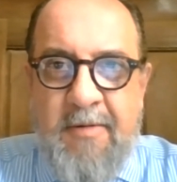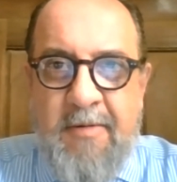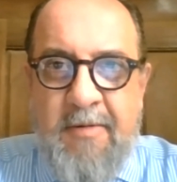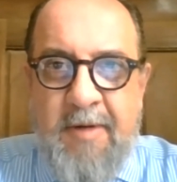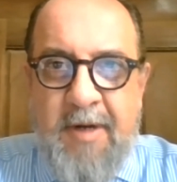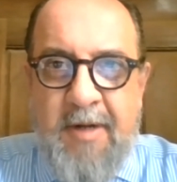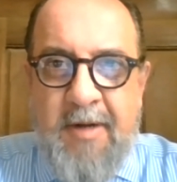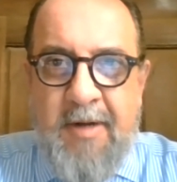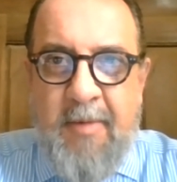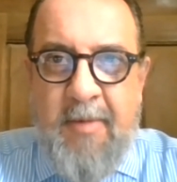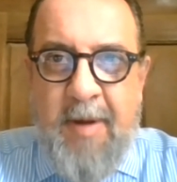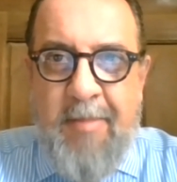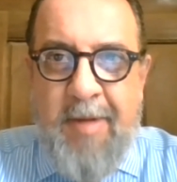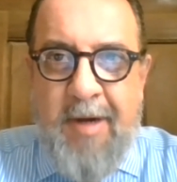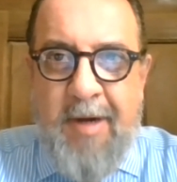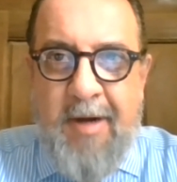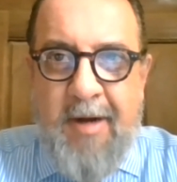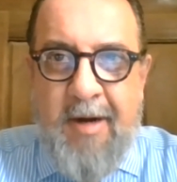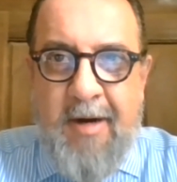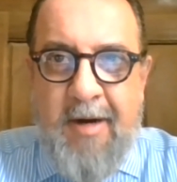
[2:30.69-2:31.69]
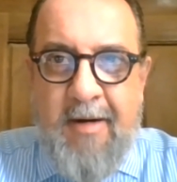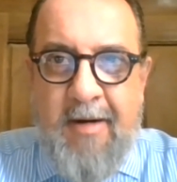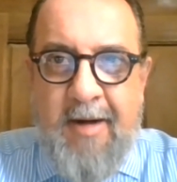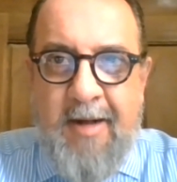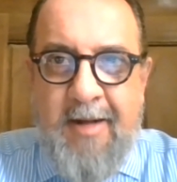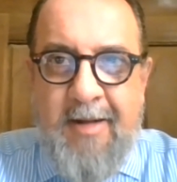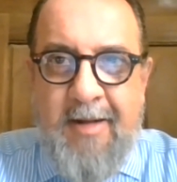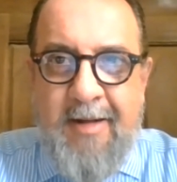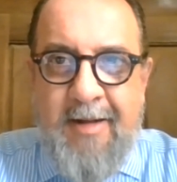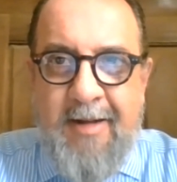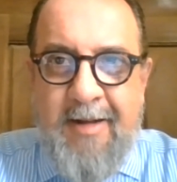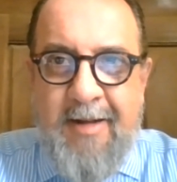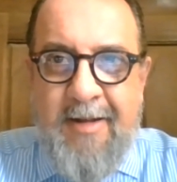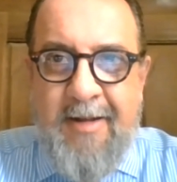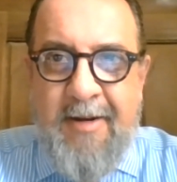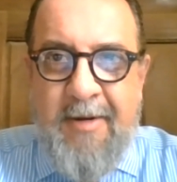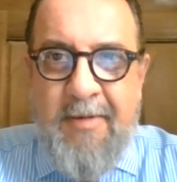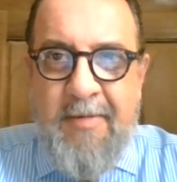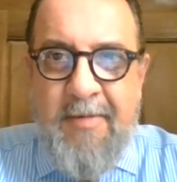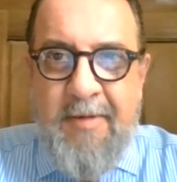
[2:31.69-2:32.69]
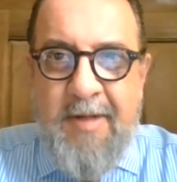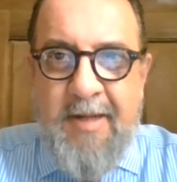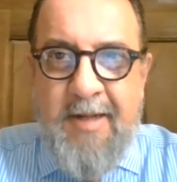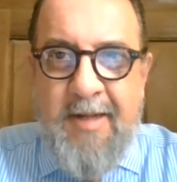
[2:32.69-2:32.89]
to another webinar, and you know,